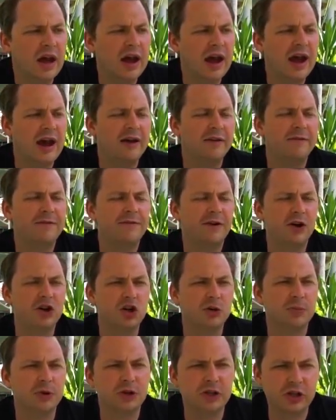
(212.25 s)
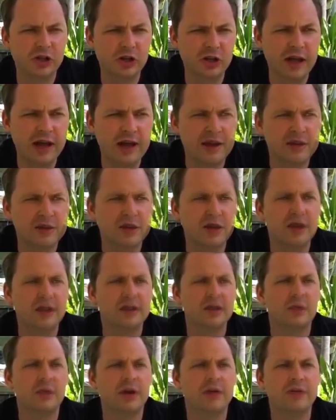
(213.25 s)
have fungible digital
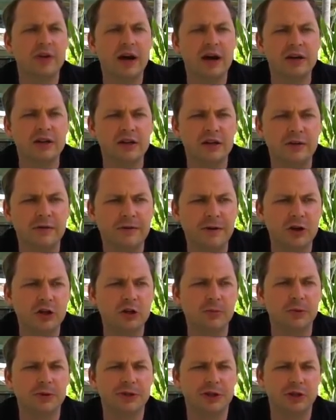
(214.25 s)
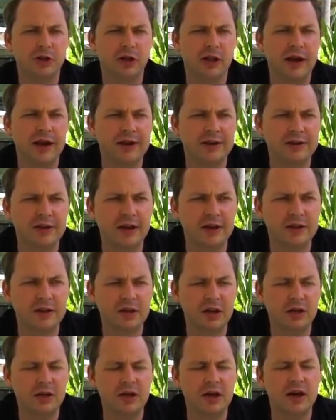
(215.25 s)
assets, and we have non-fungible digital assets
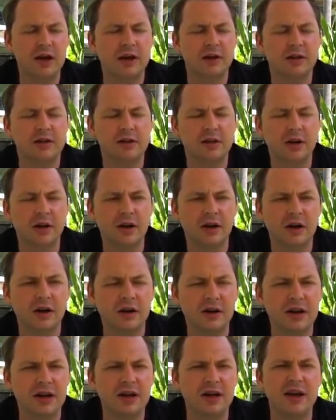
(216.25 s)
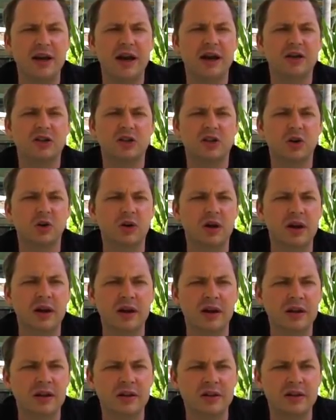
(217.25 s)
such as uh, Kitty Cash
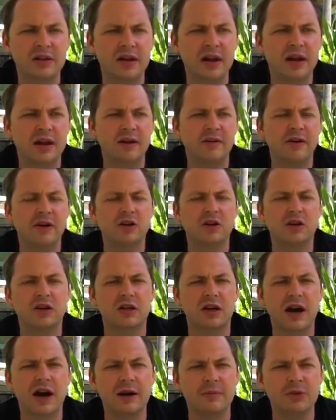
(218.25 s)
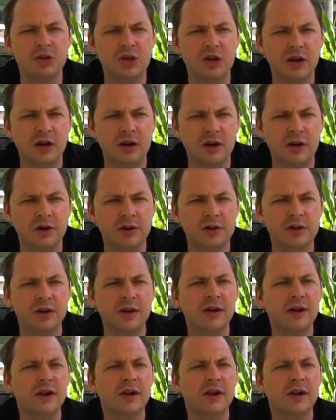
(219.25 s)
tokens and eventually timeshares,